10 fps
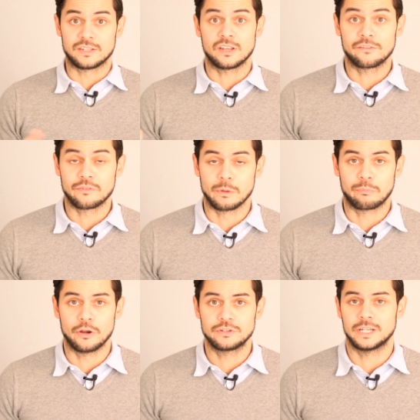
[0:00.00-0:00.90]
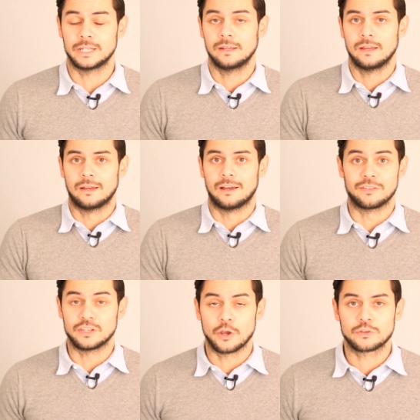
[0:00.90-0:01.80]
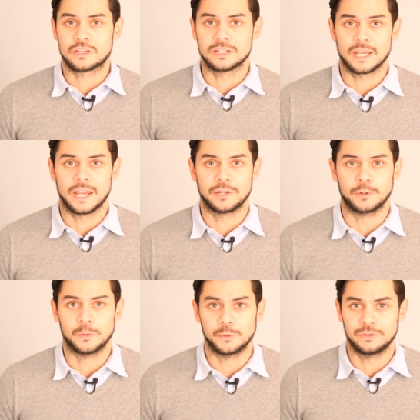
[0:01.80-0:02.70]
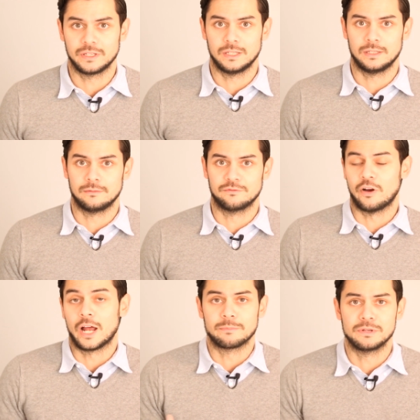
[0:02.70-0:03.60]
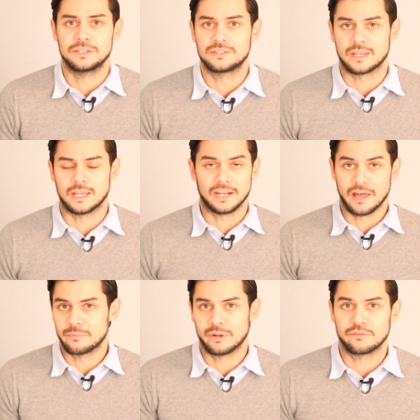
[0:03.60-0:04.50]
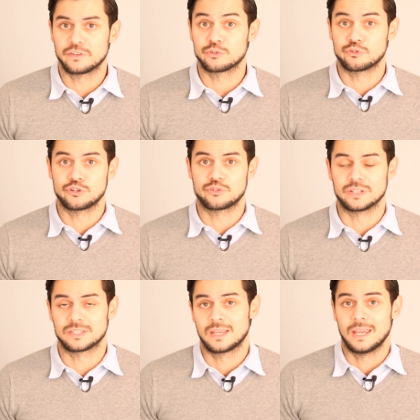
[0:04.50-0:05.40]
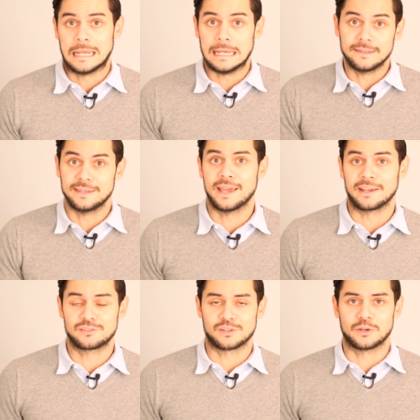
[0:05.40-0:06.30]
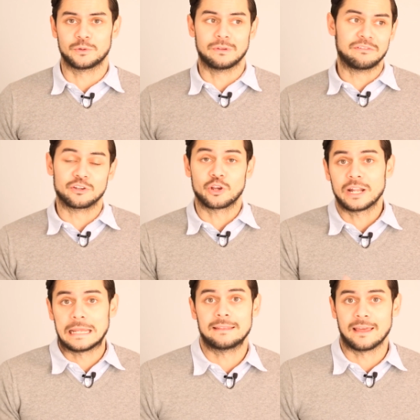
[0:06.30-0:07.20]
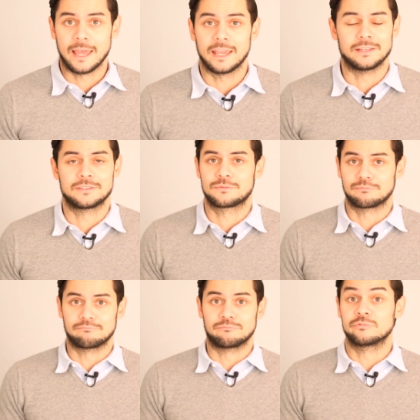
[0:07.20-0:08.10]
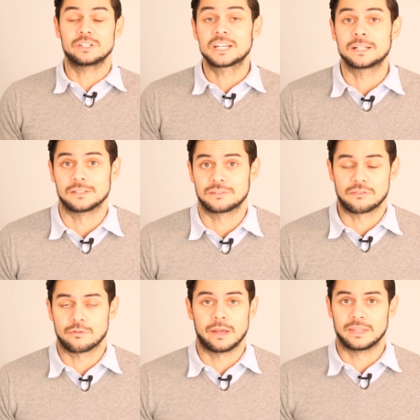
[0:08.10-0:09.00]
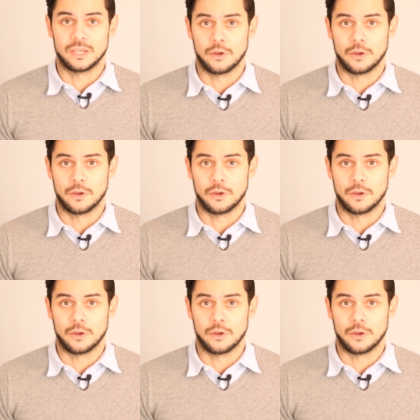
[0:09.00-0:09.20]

Aside from the protein, uh, the yolks contain all the vitamins and other beneficial nutrients in the egg. So if you're gonna eat the egg, it's ridiculous to throw out the